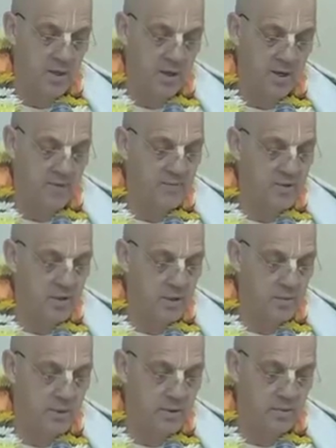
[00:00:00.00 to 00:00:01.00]
I envy no
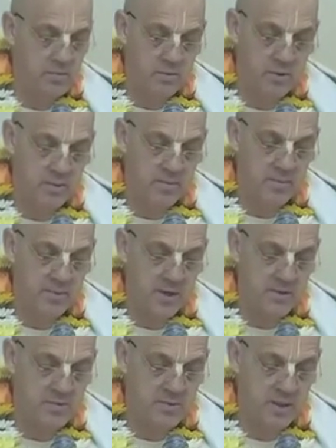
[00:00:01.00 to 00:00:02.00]
one, nor am I
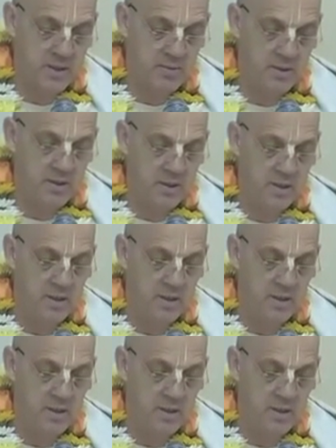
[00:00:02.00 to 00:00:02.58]
partial to anyone.